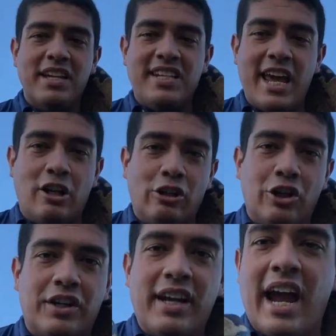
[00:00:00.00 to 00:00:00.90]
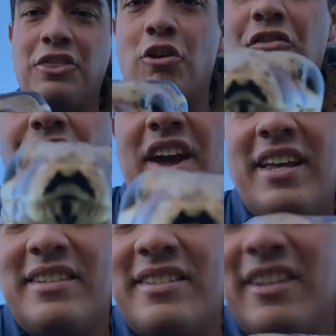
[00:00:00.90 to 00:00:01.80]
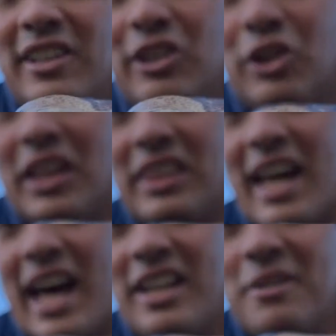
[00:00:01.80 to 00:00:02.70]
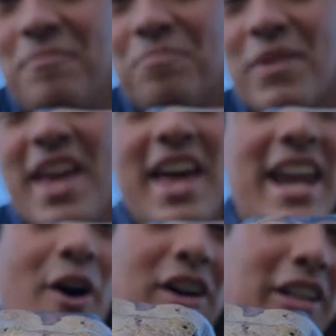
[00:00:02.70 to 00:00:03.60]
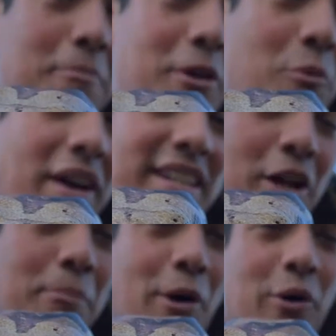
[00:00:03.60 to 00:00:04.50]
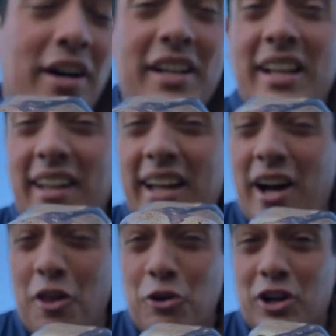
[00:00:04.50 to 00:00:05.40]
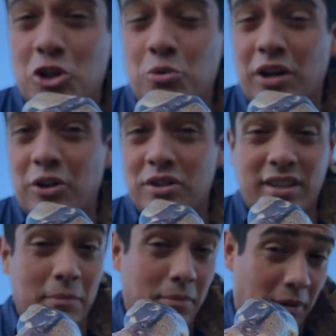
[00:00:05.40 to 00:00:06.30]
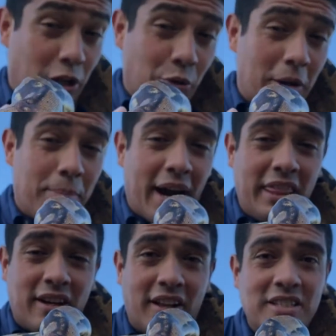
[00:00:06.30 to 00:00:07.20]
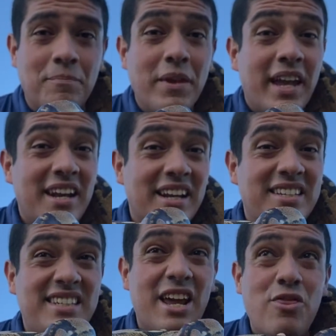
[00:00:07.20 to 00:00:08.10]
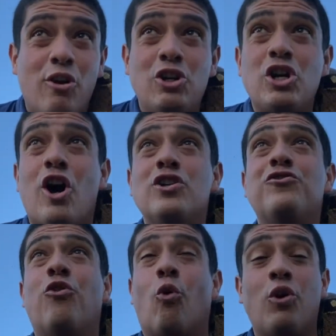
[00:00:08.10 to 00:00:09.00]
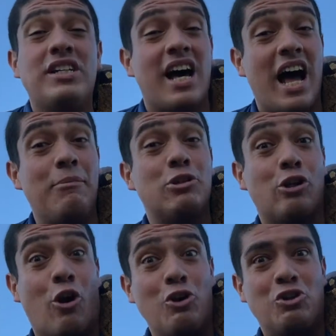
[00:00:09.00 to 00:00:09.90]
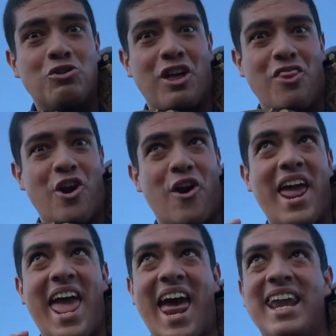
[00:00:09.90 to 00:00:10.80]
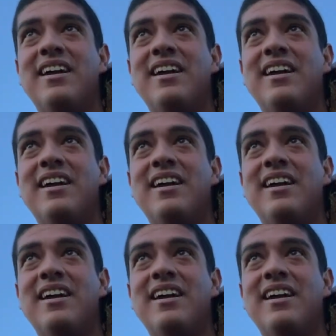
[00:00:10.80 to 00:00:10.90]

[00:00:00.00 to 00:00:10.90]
Take a look at their face. Look at that. Now, a Colombian red-tailed boa, like other constrictors, including pythons, can extend their jaws 4 times larger than their head.